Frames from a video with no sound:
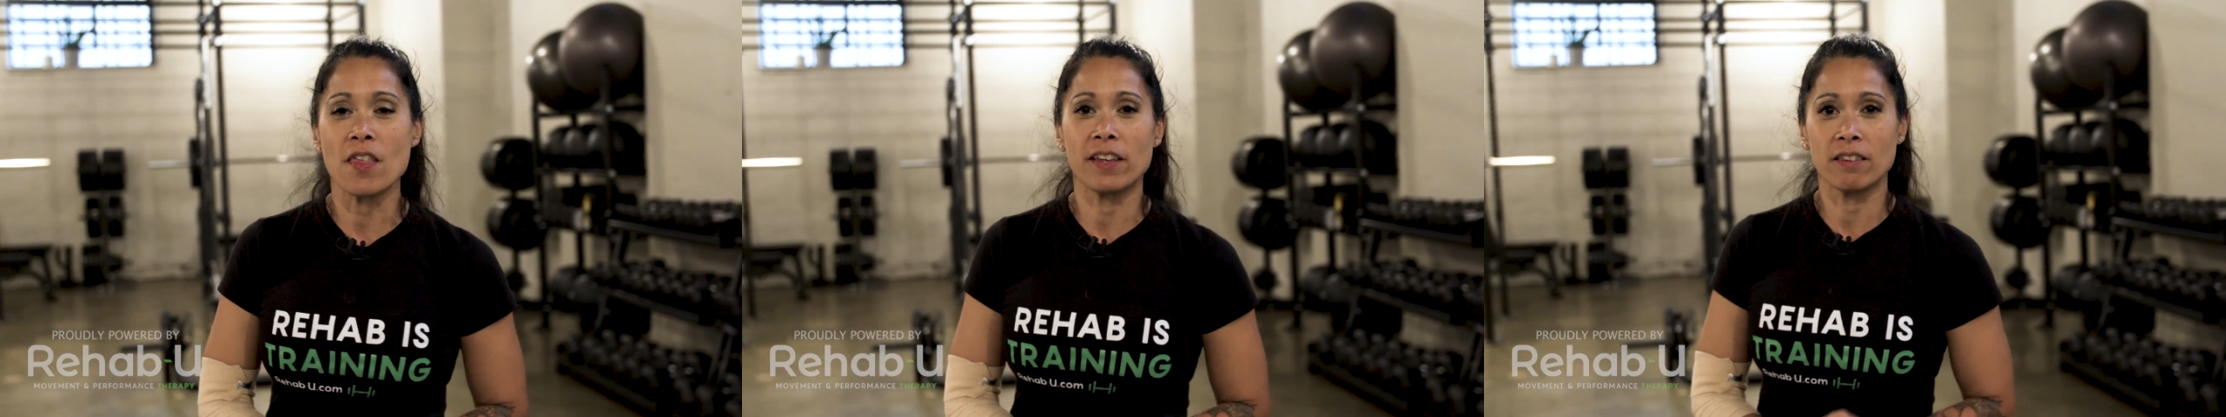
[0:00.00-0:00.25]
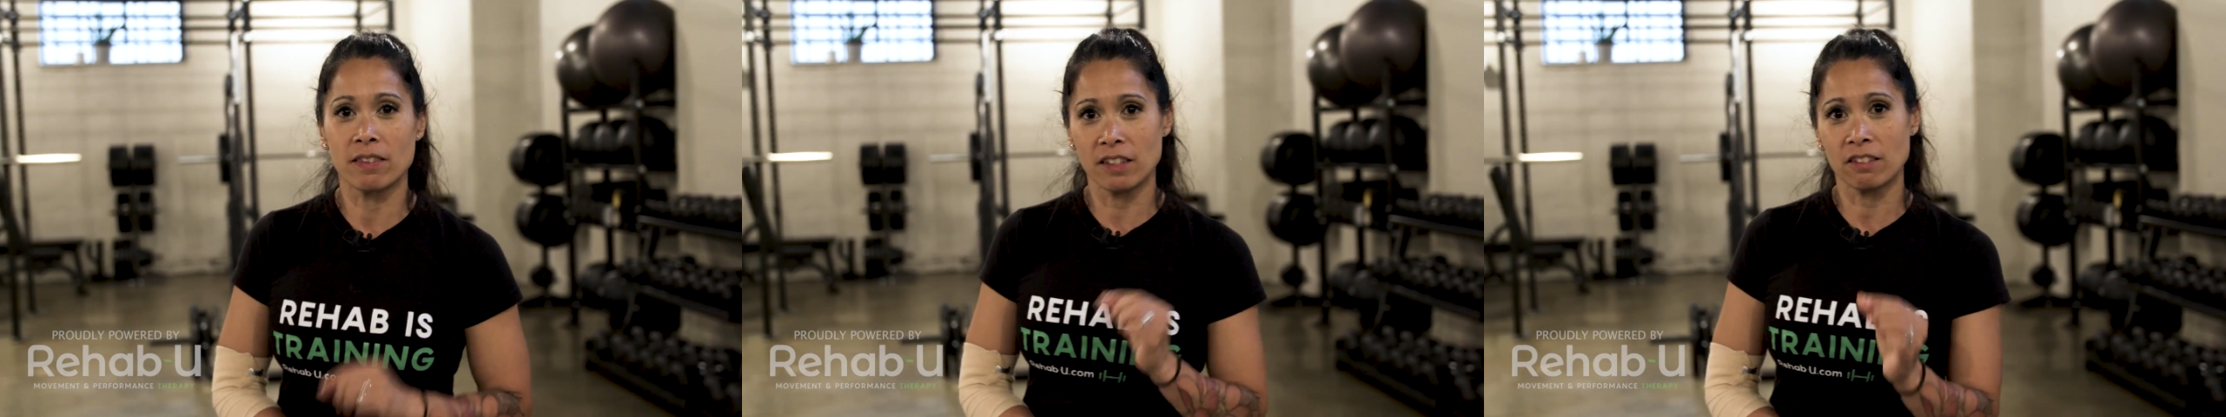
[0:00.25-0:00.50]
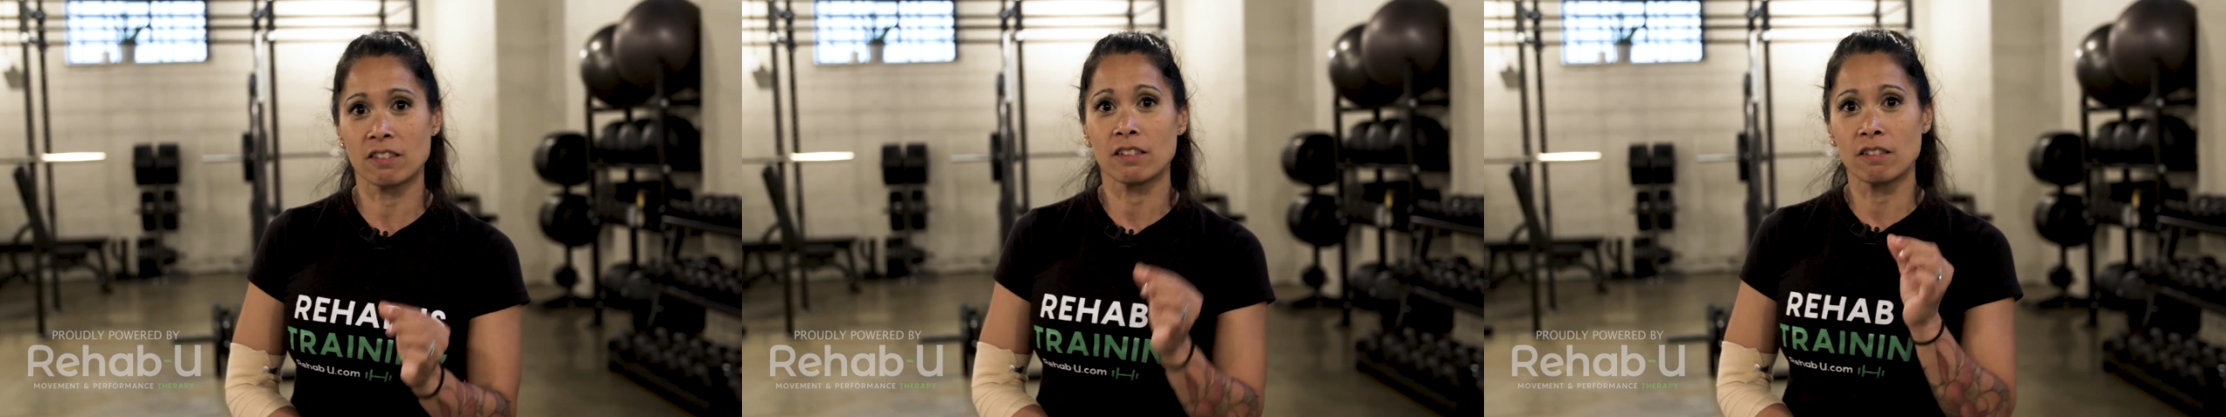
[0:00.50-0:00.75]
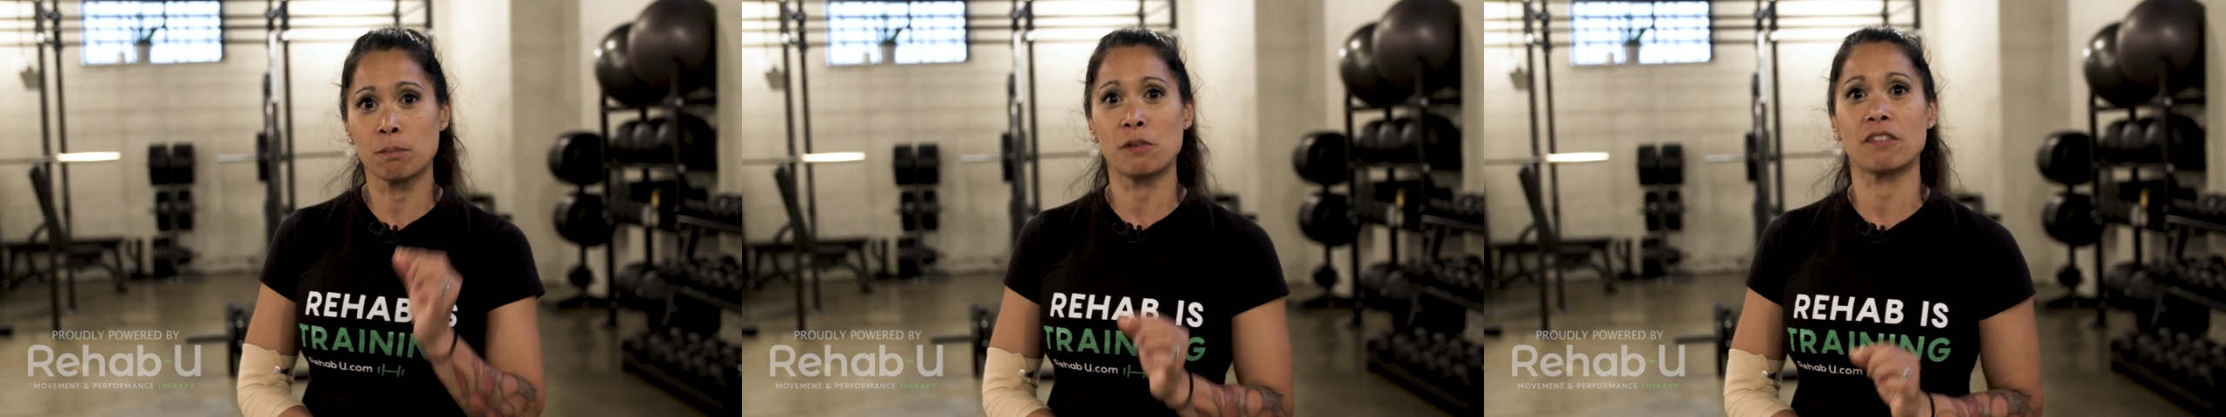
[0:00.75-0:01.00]
this
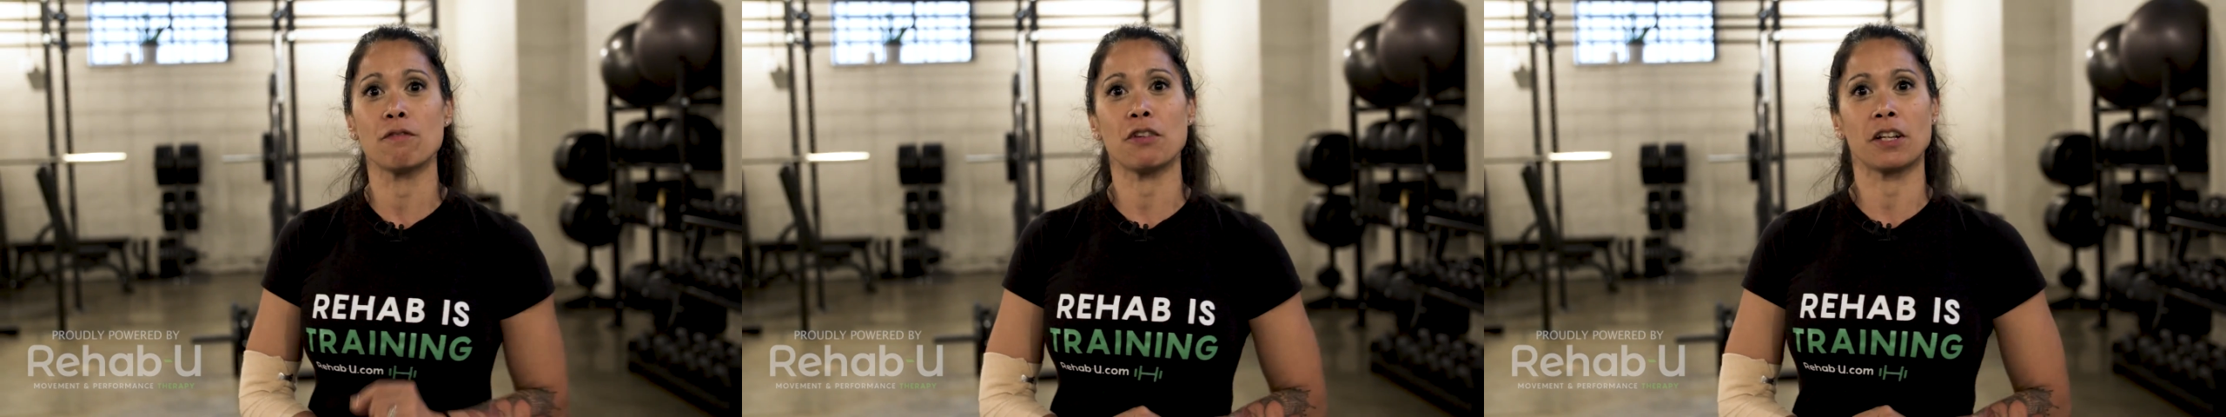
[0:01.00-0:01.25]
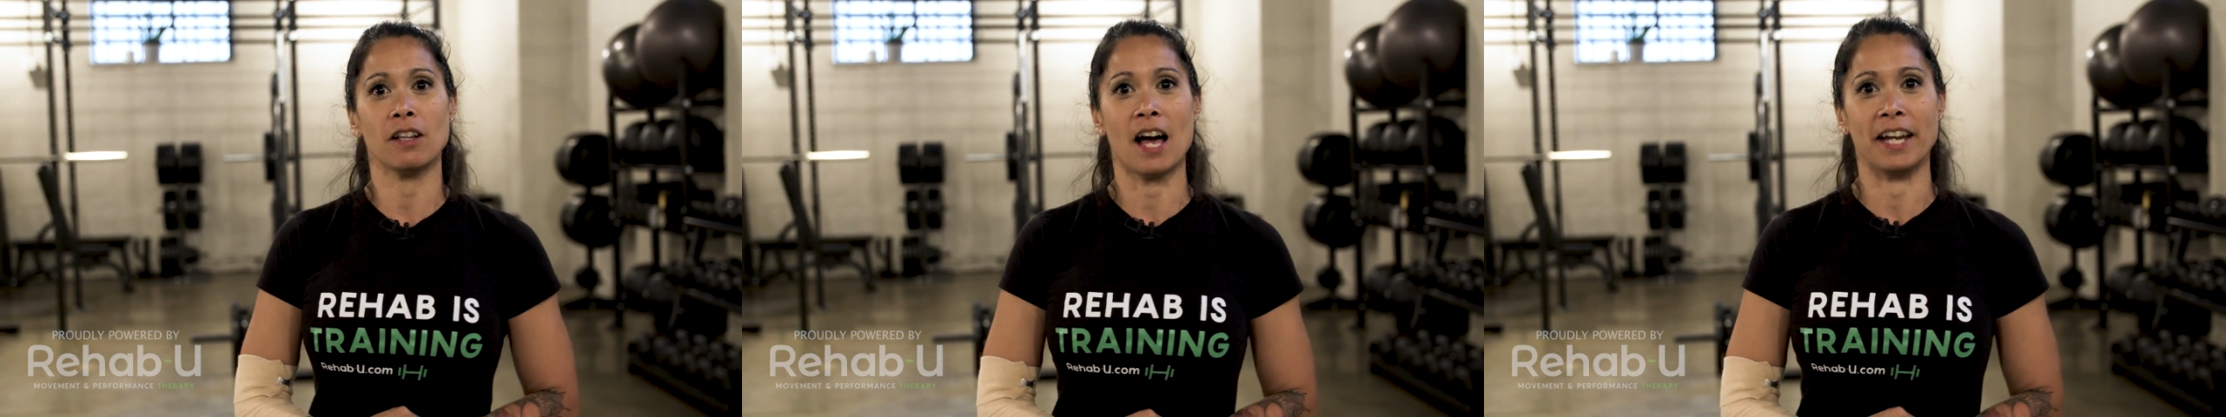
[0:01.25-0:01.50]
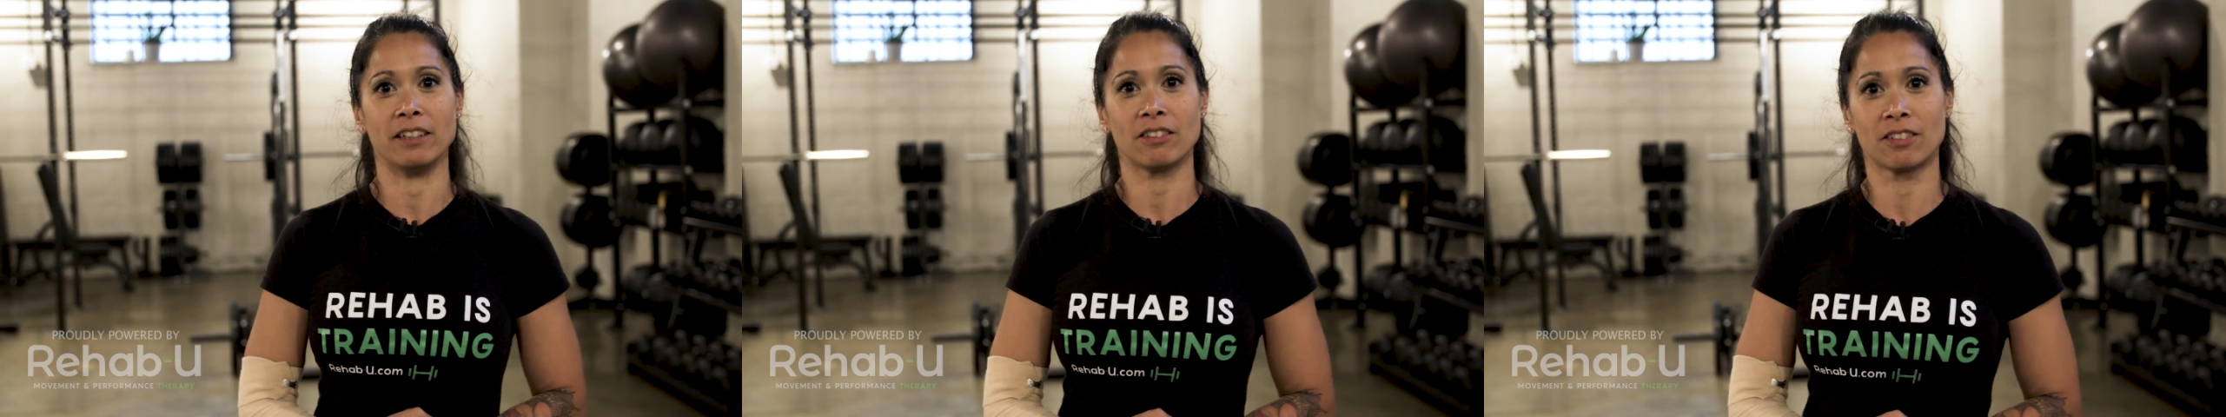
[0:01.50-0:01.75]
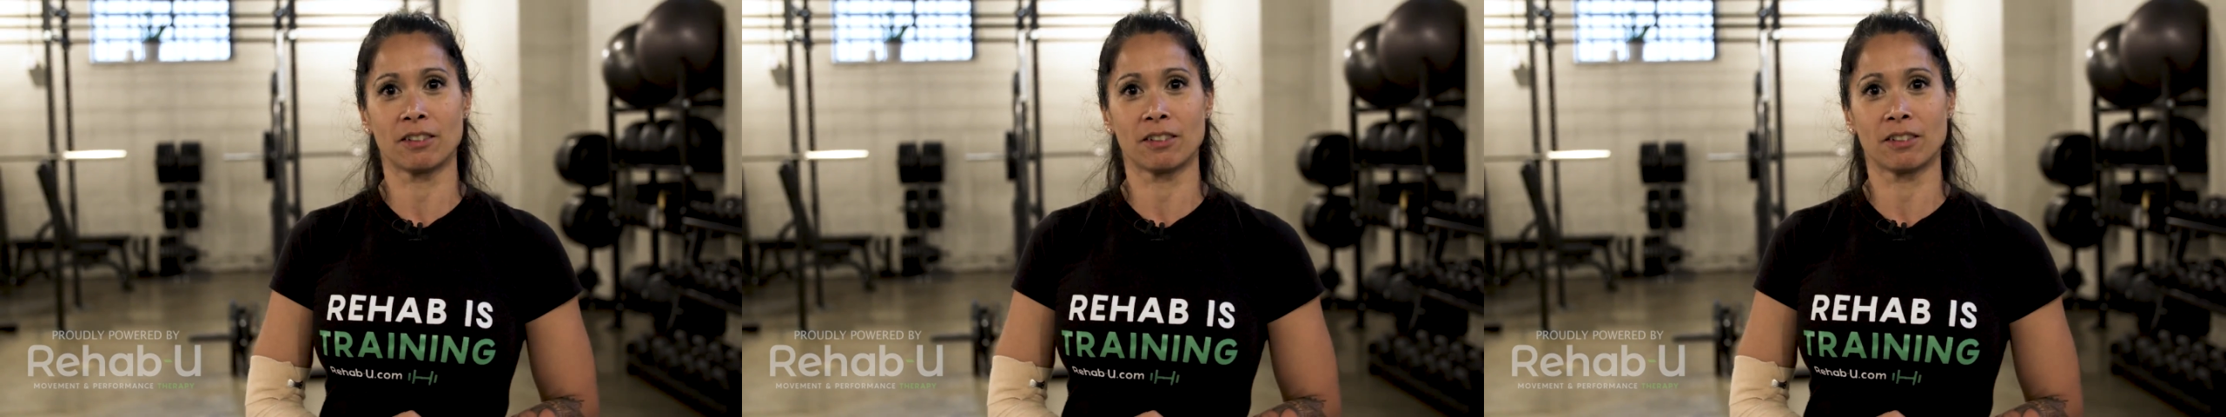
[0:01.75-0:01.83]
specific client.